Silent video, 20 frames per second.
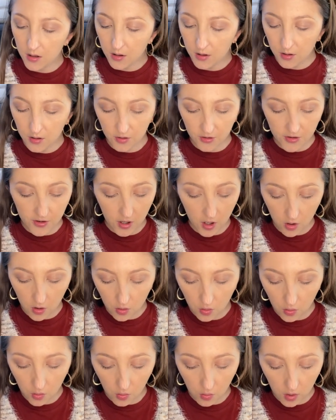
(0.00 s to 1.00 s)

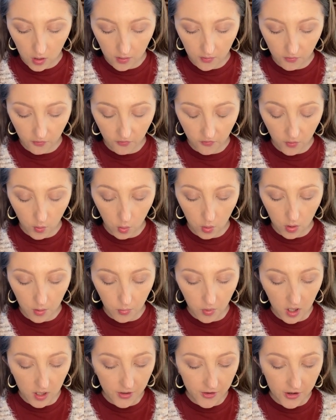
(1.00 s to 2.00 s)
So for
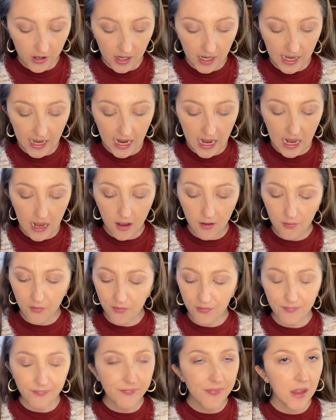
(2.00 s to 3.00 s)
bronzer, I have
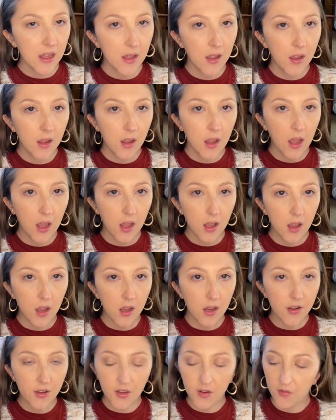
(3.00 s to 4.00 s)

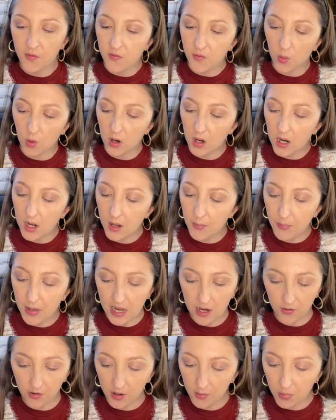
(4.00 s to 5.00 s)
a Sephora
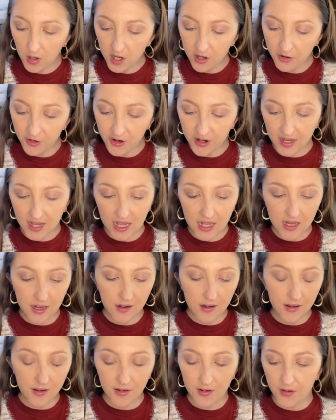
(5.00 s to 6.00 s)
powder brush. Again,
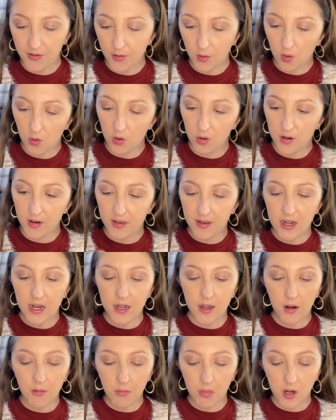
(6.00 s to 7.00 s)
this is so old it's not
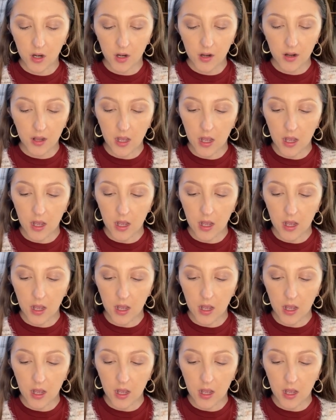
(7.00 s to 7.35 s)
numbered.